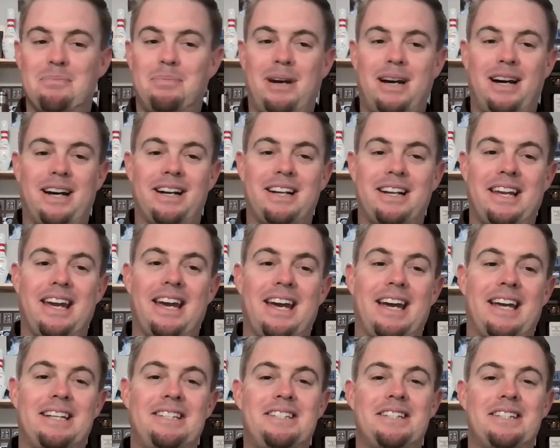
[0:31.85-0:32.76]

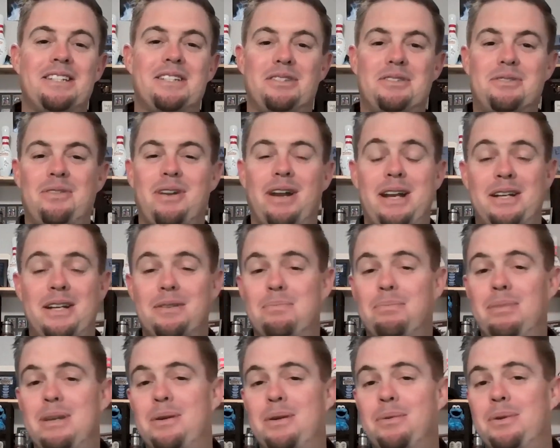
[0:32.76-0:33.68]
Podcast. It's great to
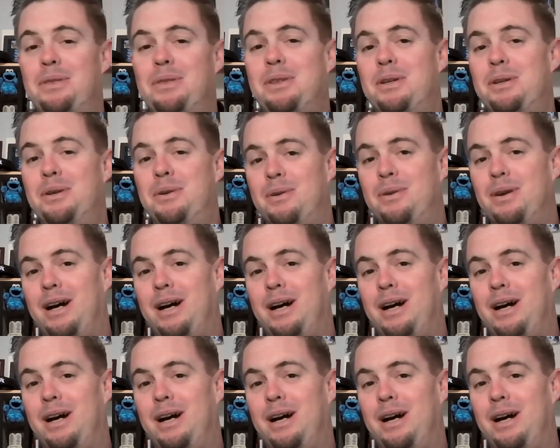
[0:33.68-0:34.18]
be with you.